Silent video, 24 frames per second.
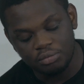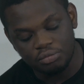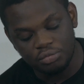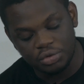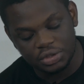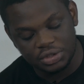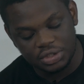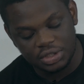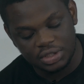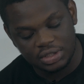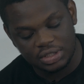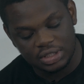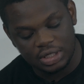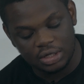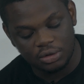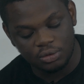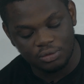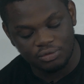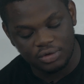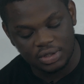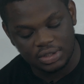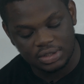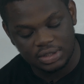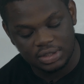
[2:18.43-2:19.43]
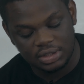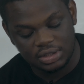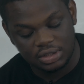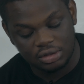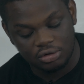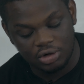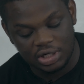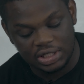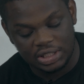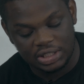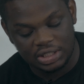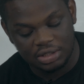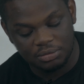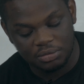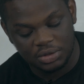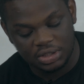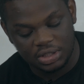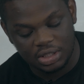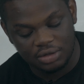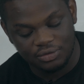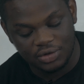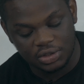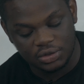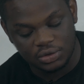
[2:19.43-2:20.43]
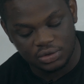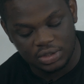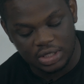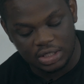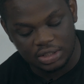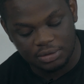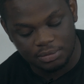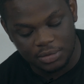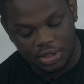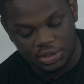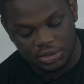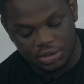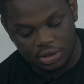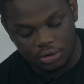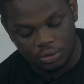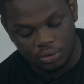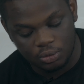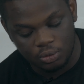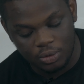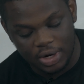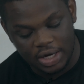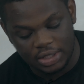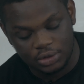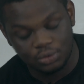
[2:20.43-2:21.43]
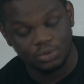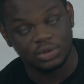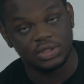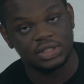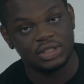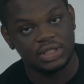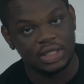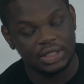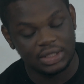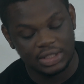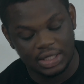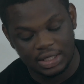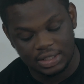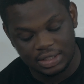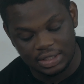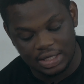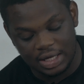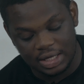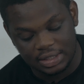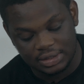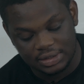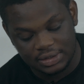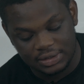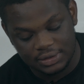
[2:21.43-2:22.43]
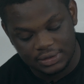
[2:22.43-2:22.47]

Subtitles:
British and Overseas Credit Limited versus Anima Shaun, where it was stated that,